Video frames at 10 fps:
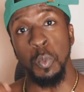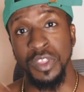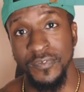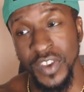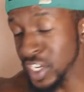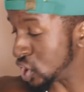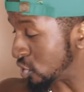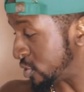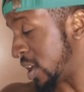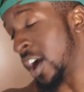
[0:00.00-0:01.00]
With
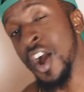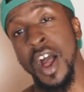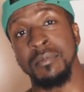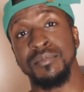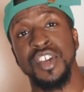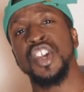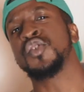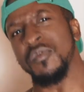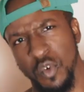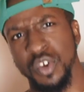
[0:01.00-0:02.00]
thefitnessjournals.com.
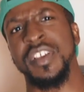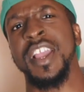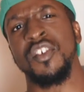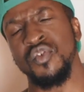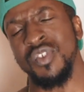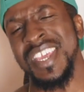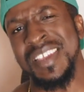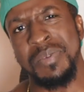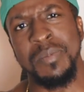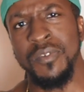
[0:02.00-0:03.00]
So of course I can
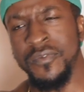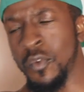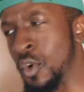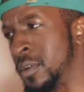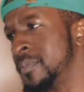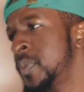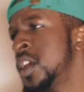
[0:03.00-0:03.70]
critique people form.